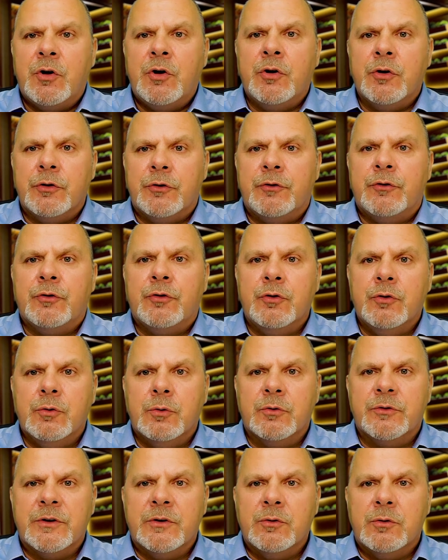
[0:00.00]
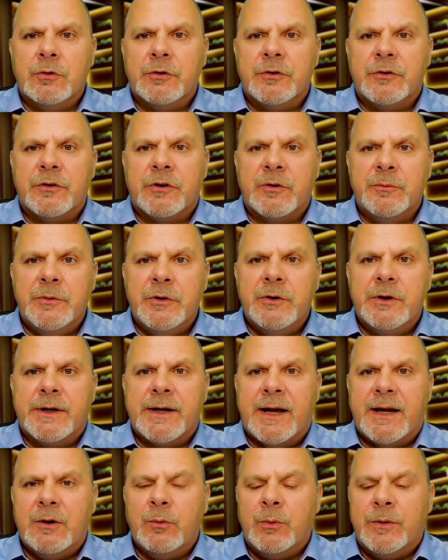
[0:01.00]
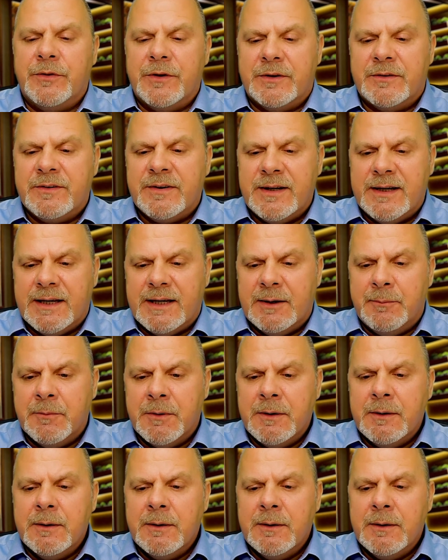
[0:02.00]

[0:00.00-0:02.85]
good tools in order to communicate with the team